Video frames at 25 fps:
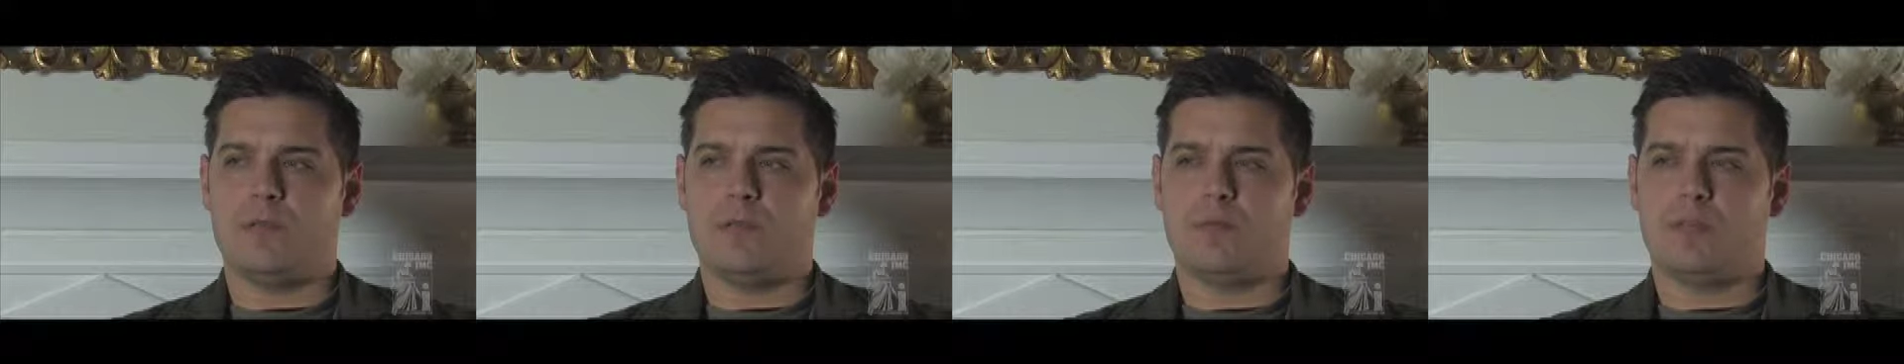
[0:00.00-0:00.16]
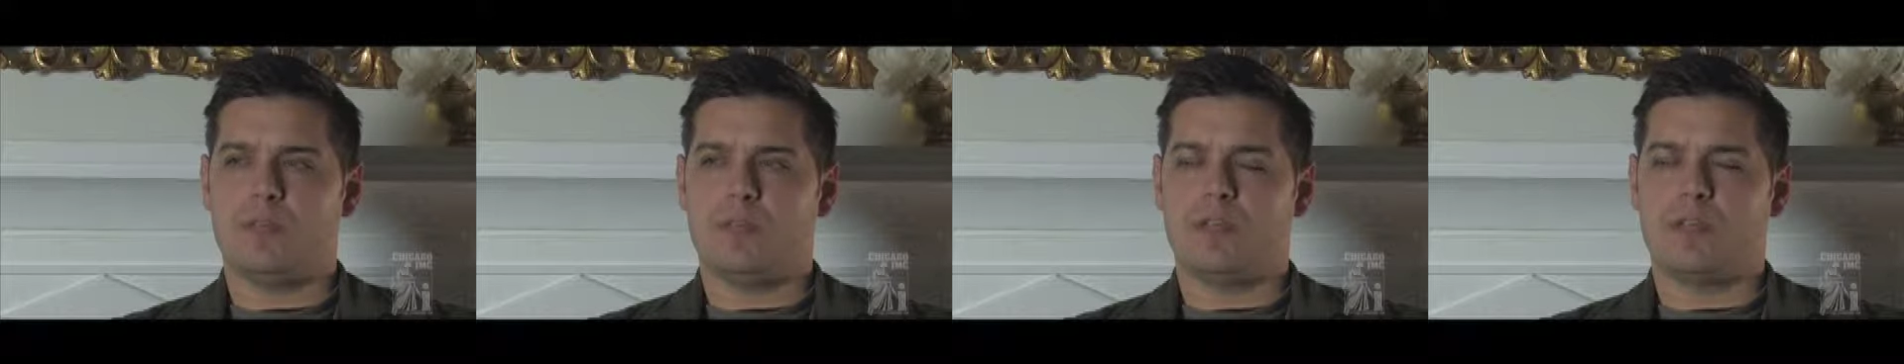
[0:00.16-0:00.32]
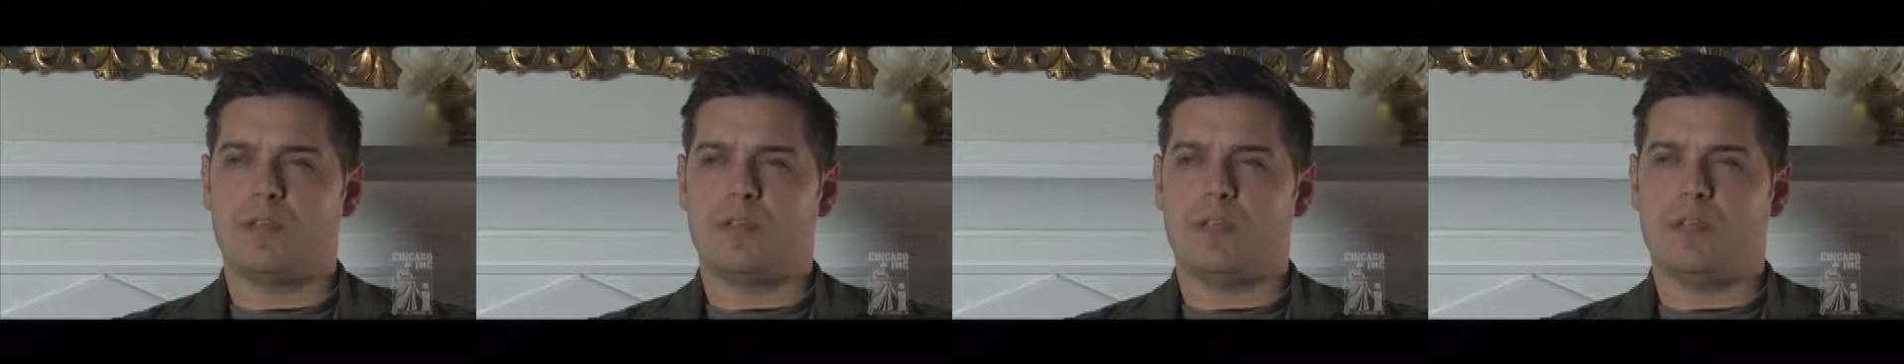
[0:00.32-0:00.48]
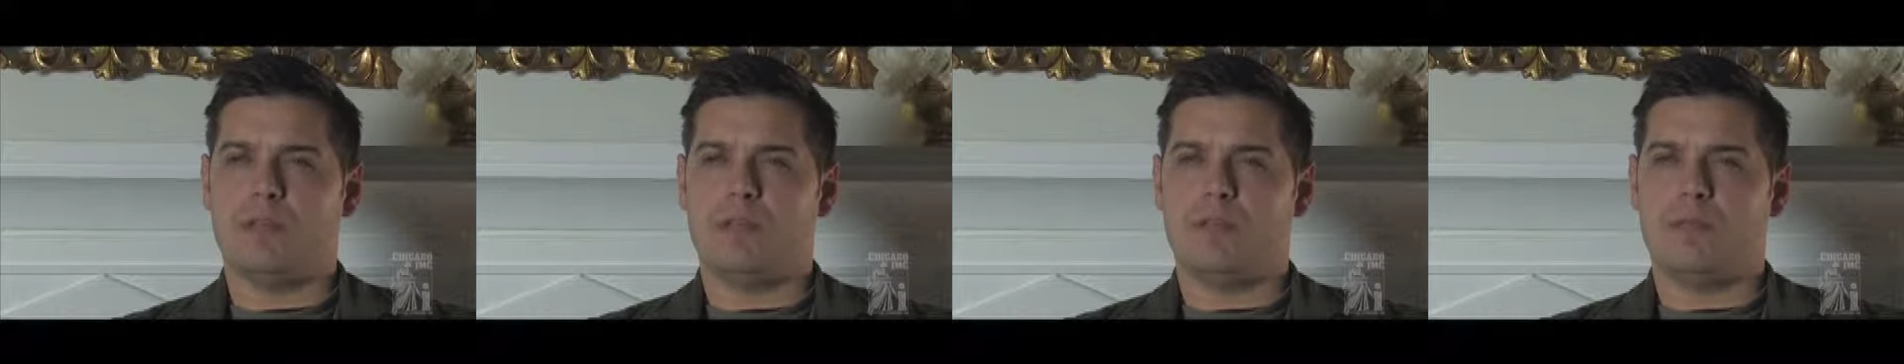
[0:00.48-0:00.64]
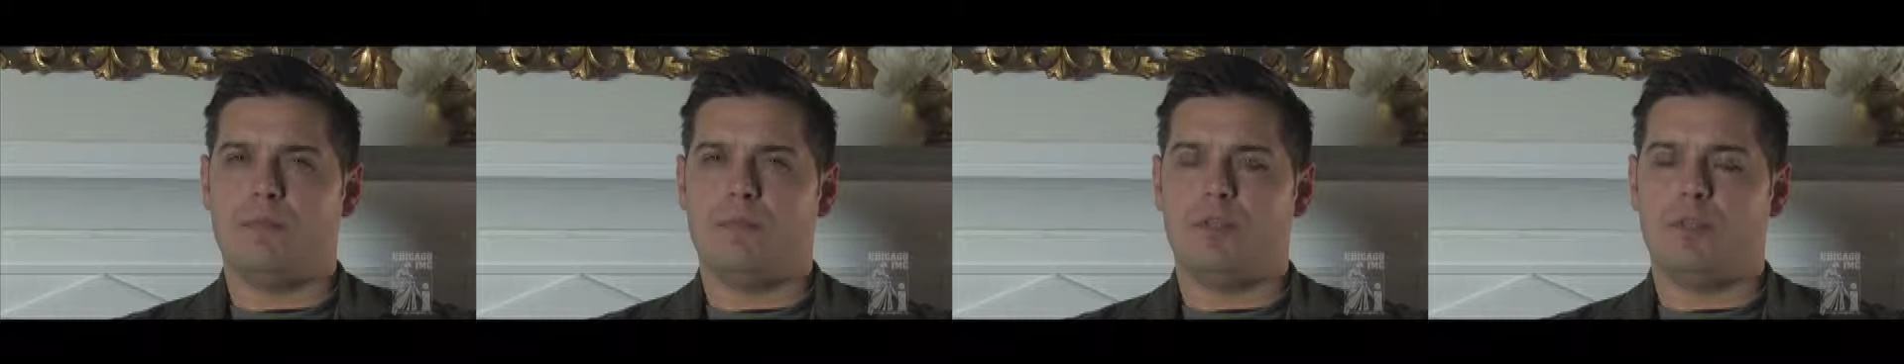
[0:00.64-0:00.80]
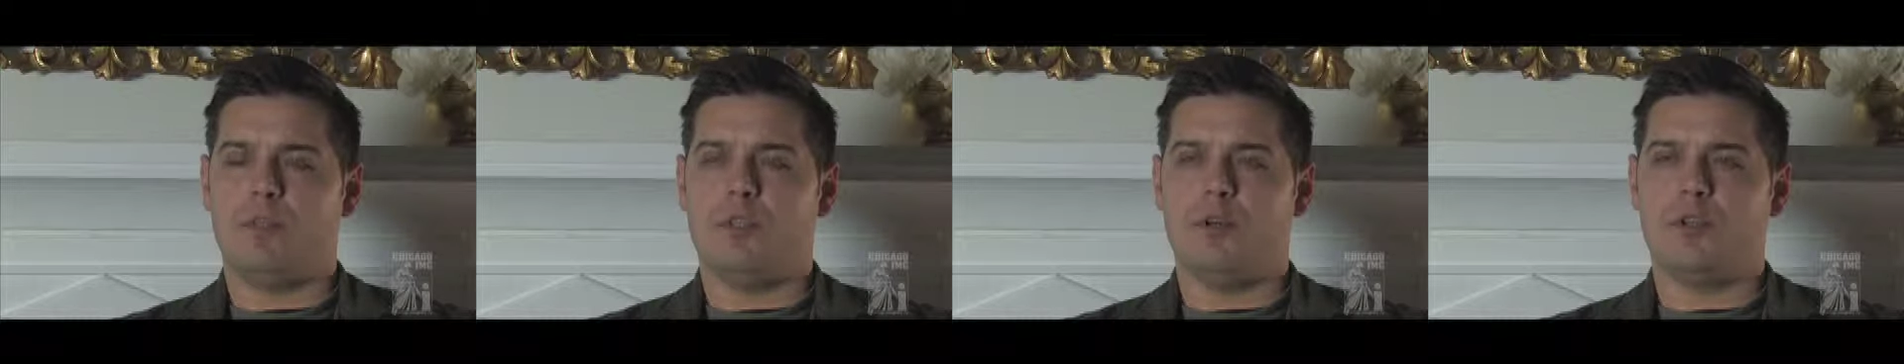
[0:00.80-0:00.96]
this kid
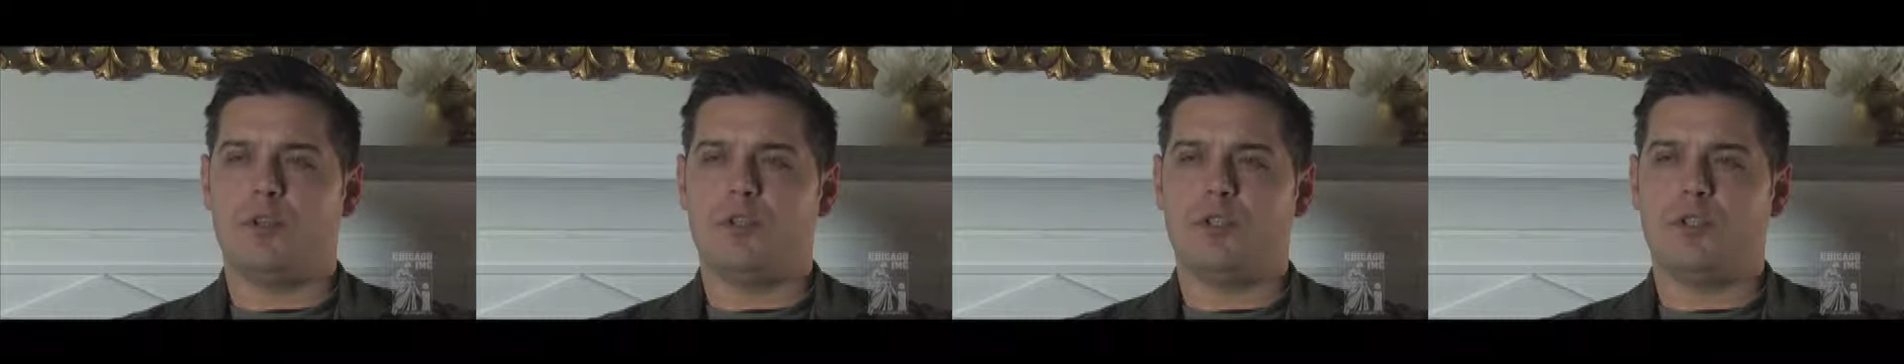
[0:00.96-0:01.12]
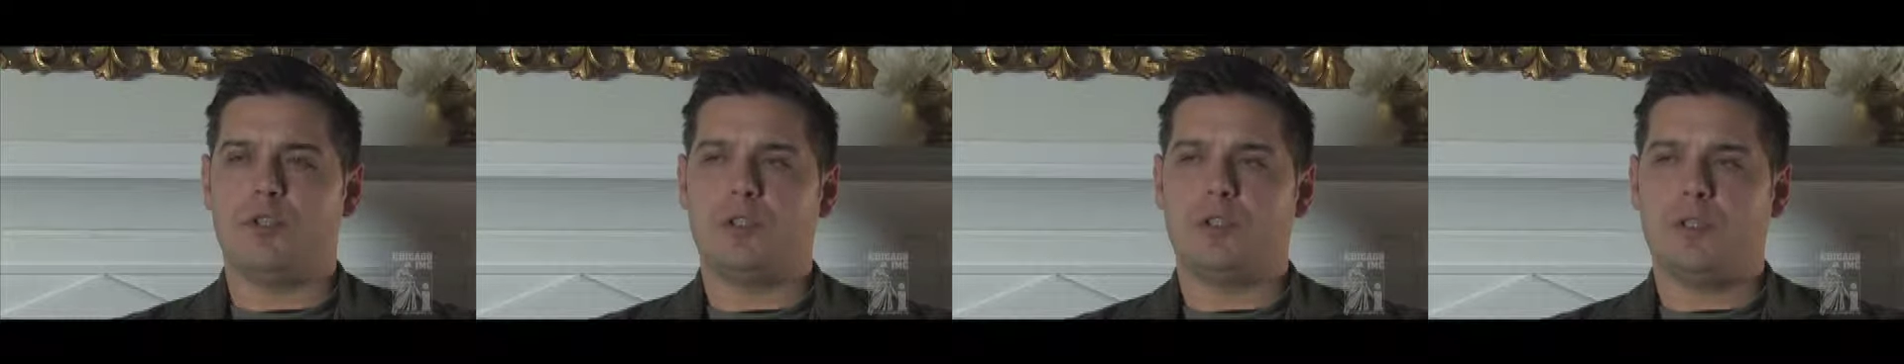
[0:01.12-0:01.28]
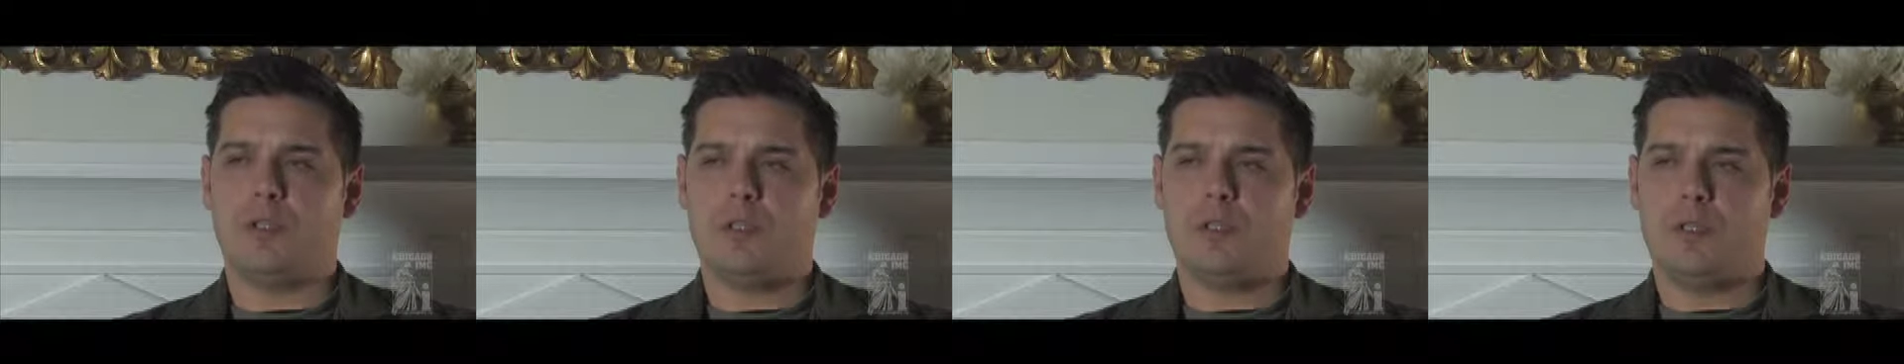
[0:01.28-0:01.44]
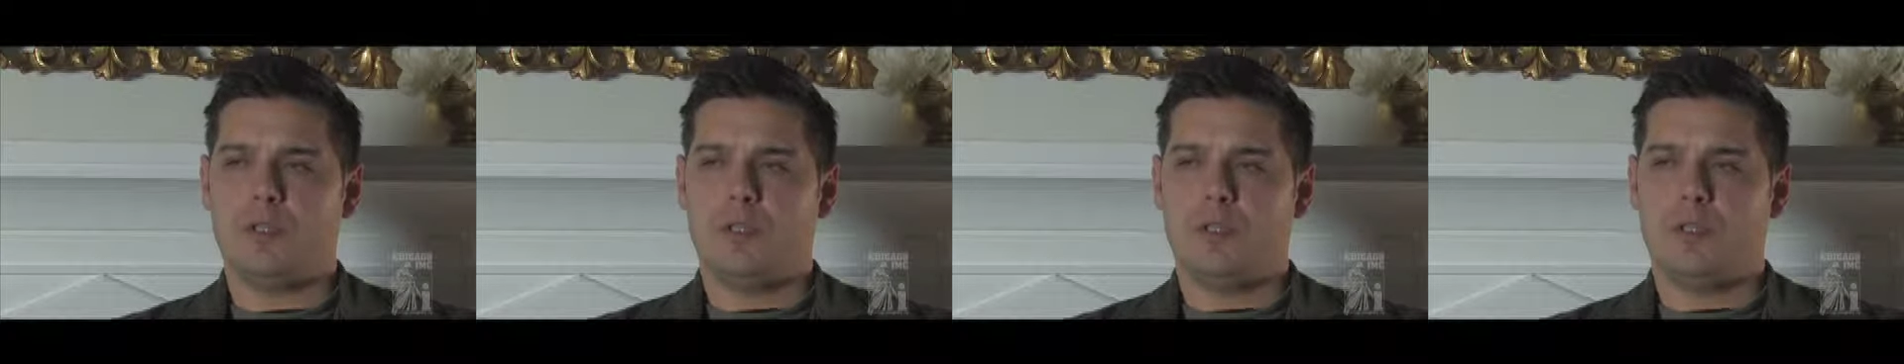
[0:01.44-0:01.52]
Milos.